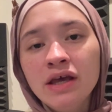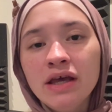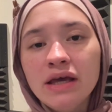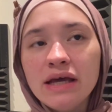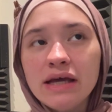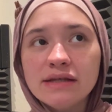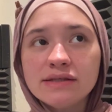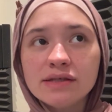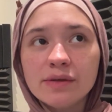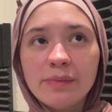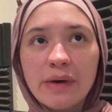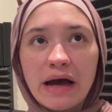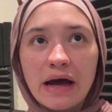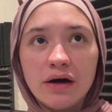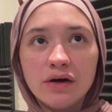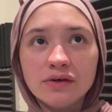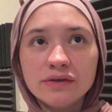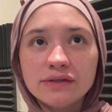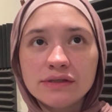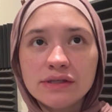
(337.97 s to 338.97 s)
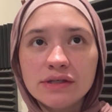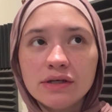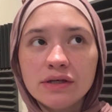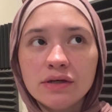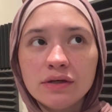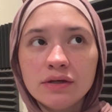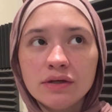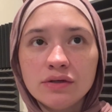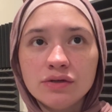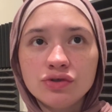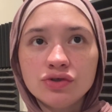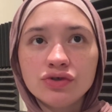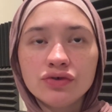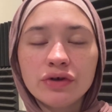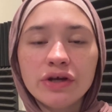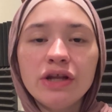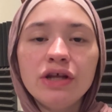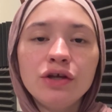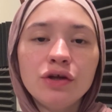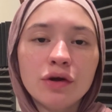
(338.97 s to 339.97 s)
It's about
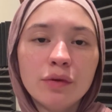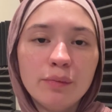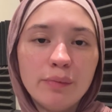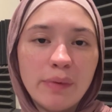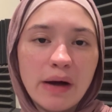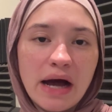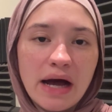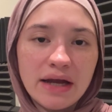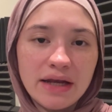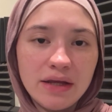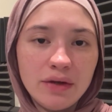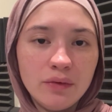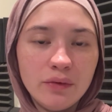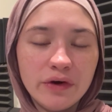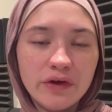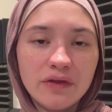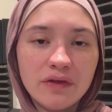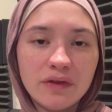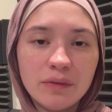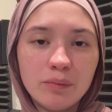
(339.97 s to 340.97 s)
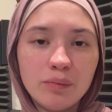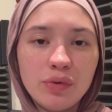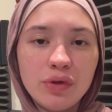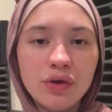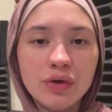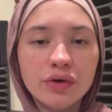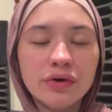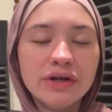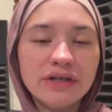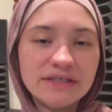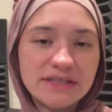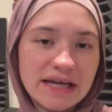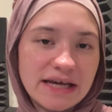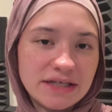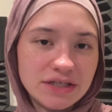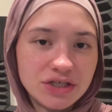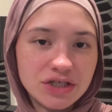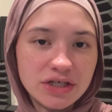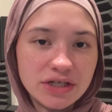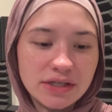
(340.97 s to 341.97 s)
treating your body with pure
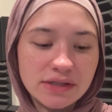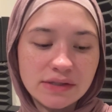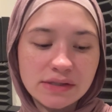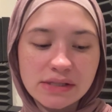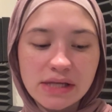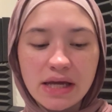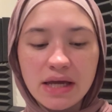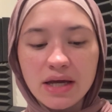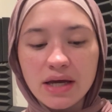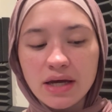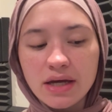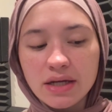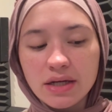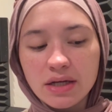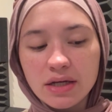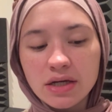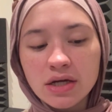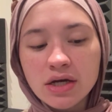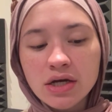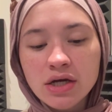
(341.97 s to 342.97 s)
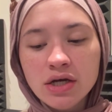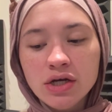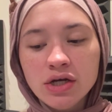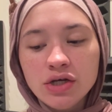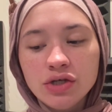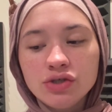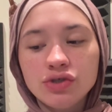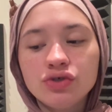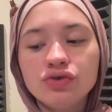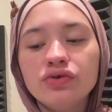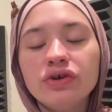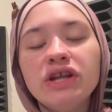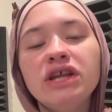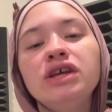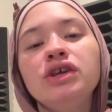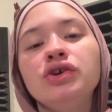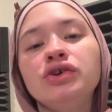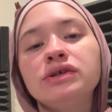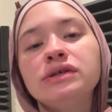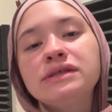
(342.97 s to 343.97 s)
intentions and treating
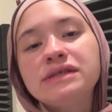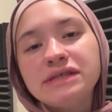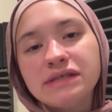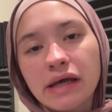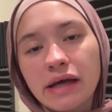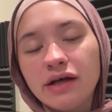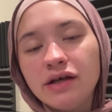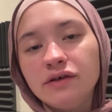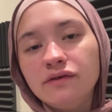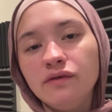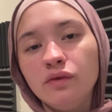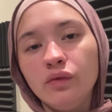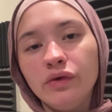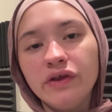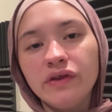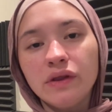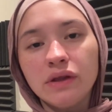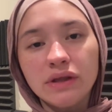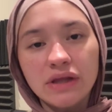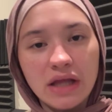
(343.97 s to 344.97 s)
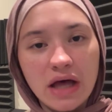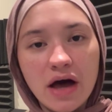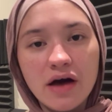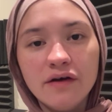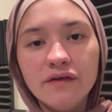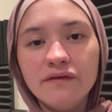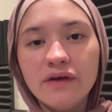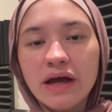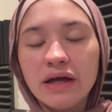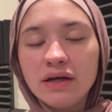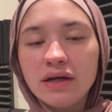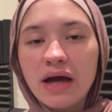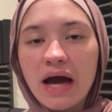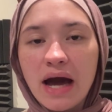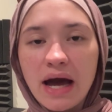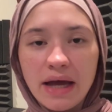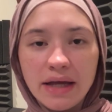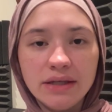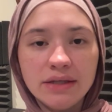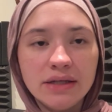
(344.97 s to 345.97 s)
yourself with love and
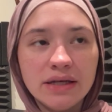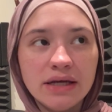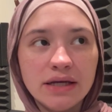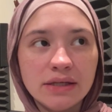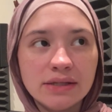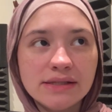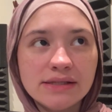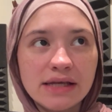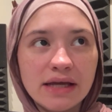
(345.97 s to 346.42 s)
kindness.